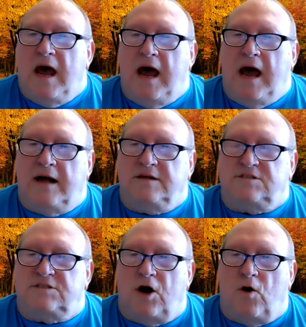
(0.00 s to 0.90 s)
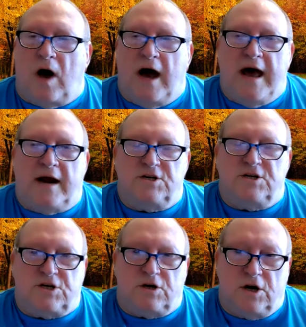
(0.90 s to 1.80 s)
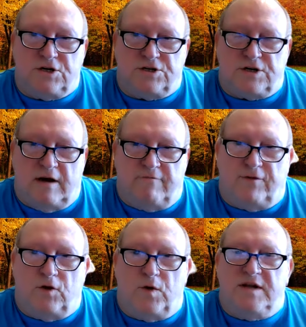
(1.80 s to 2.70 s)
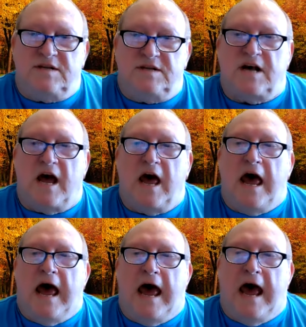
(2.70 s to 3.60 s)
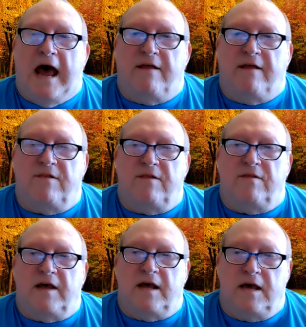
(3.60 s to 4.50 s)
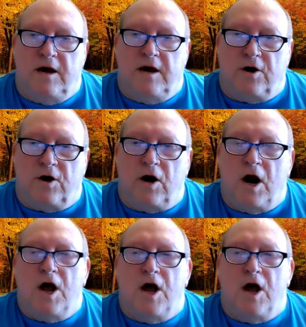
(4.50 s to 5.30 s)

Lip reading: And so I had a church influence, and the year